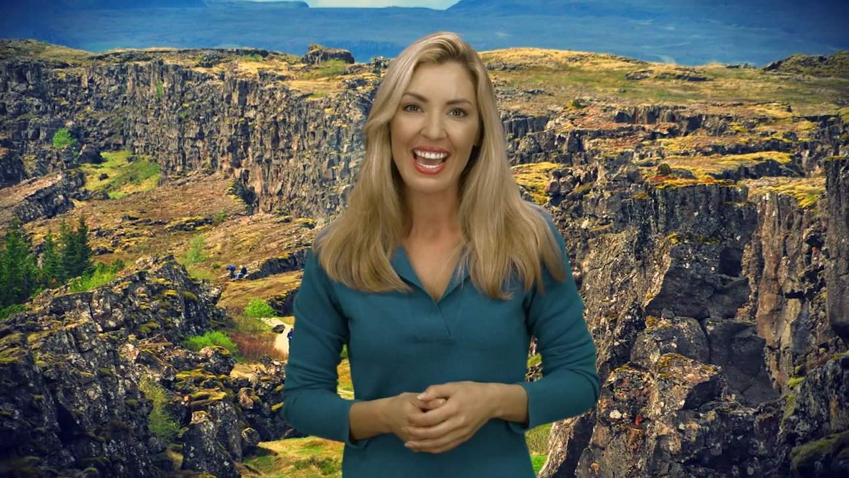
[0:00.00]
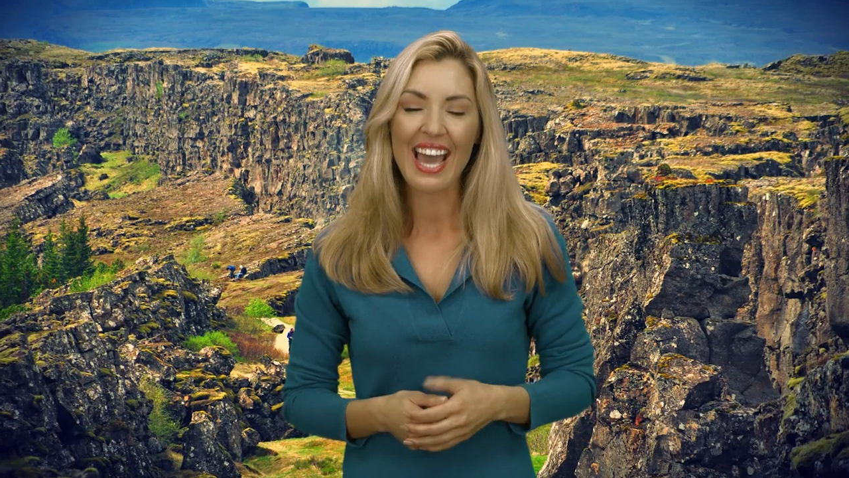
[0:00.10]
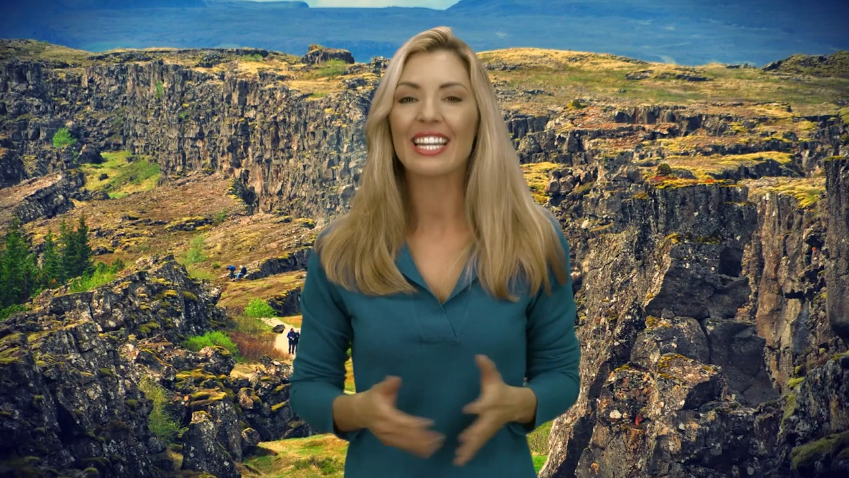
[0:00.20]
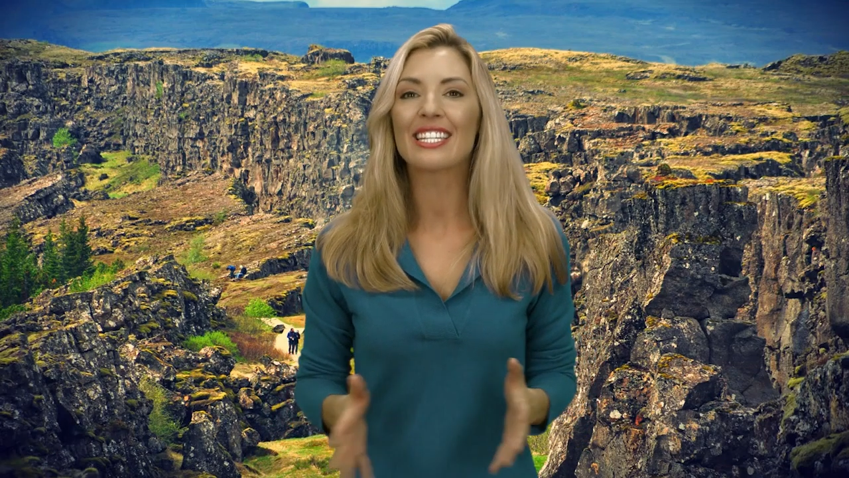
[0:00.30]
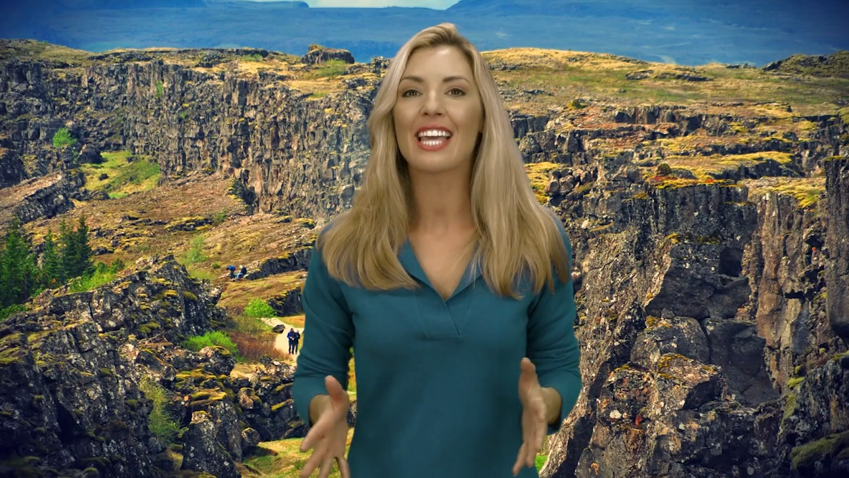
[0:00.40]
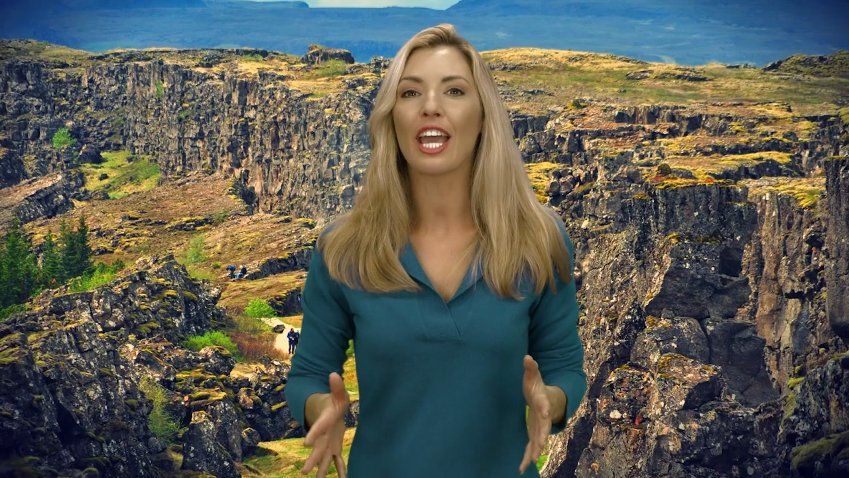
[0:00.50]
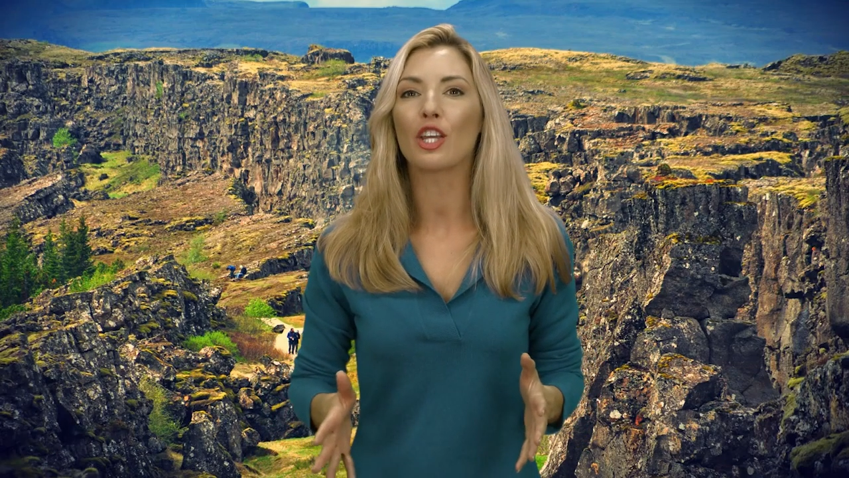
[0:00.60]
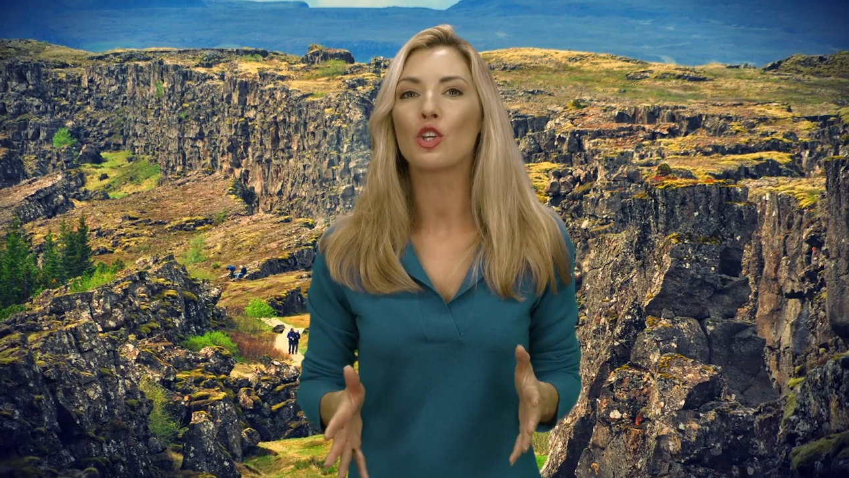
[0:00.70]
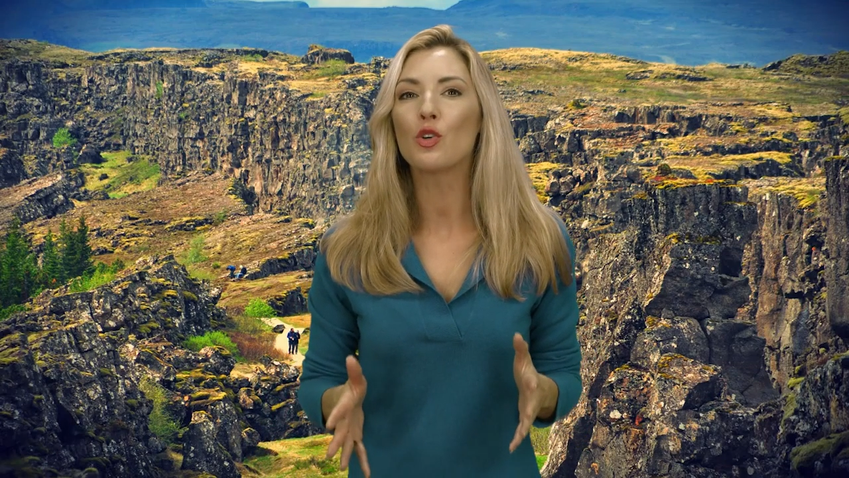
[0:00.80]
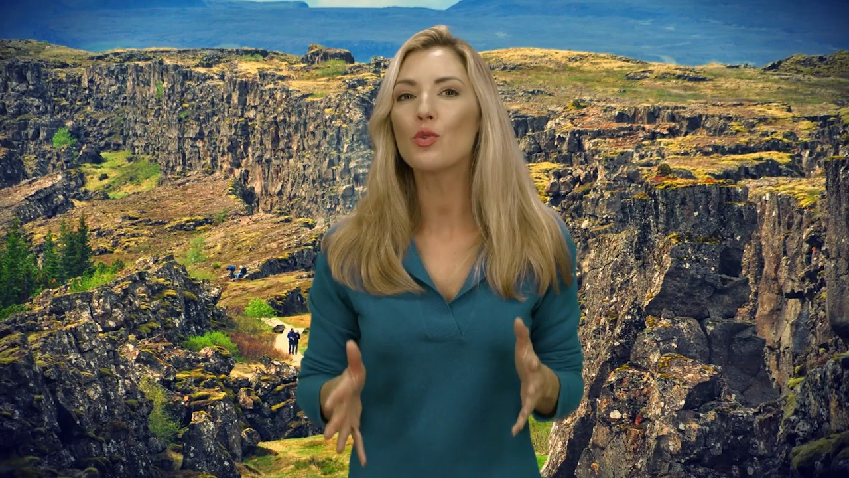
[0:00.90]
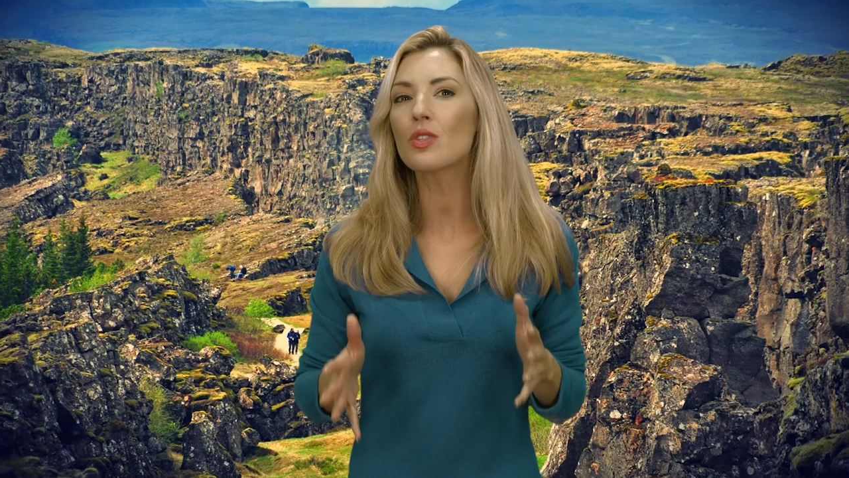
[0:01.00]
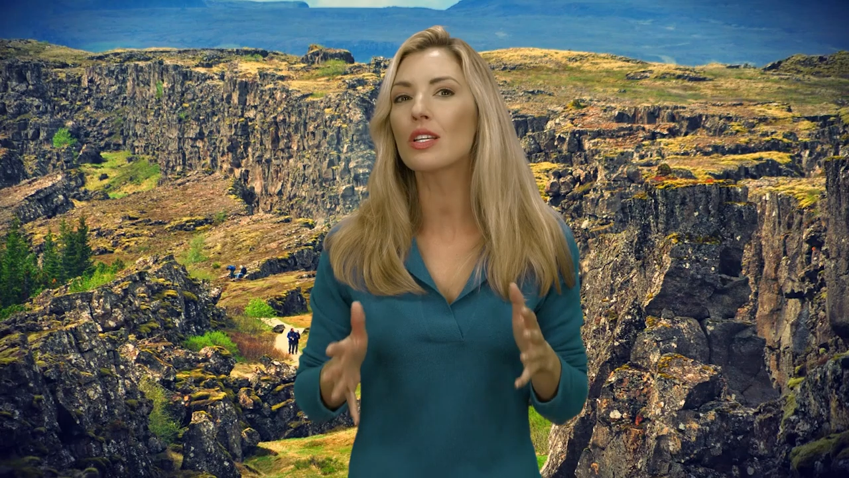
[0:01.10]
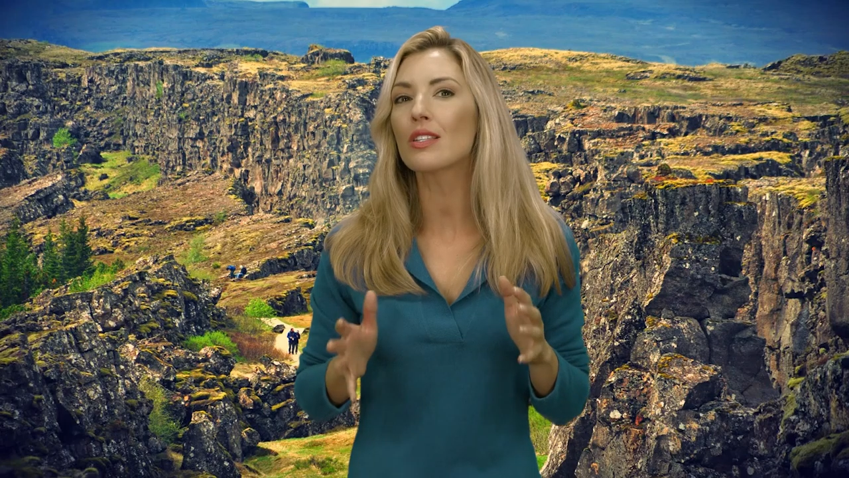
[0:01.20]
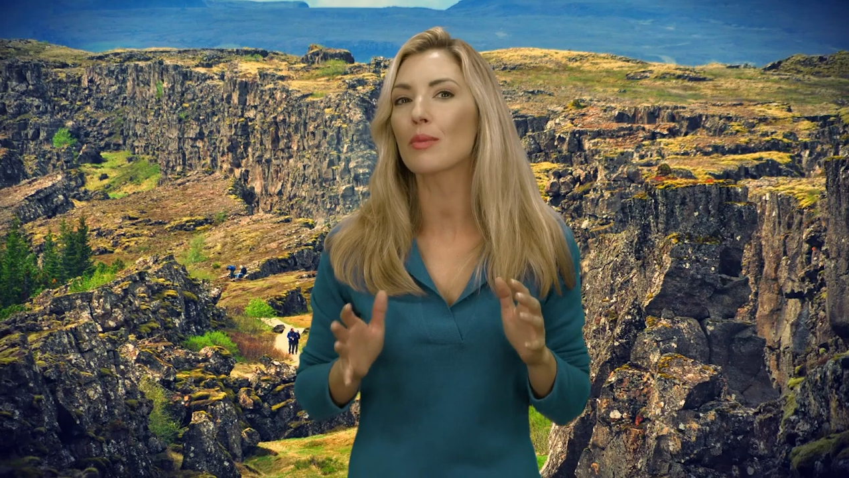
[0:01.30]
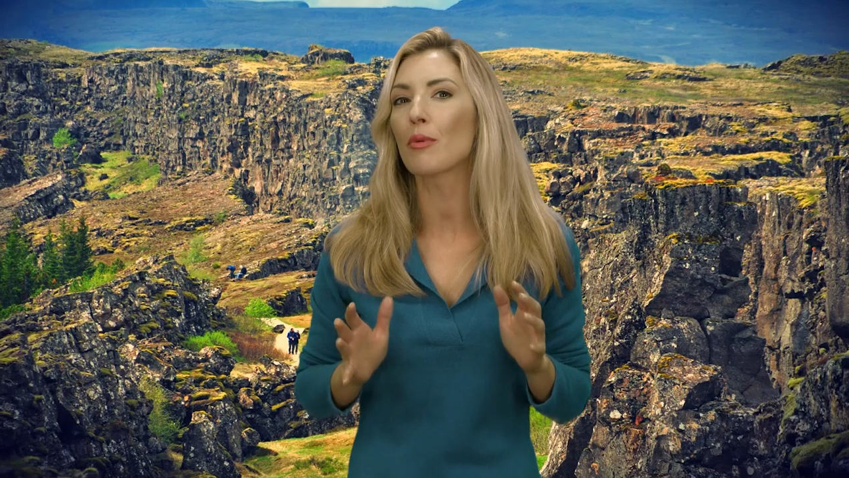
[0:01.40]
In a day, you
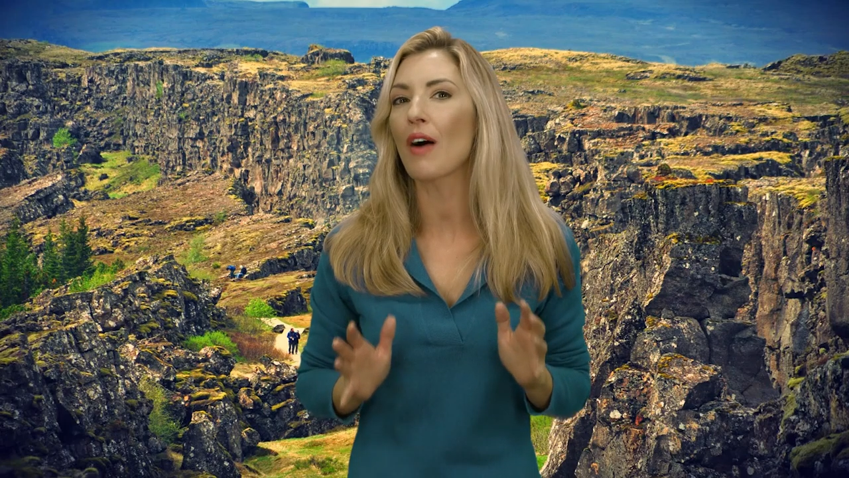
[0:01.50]
see some of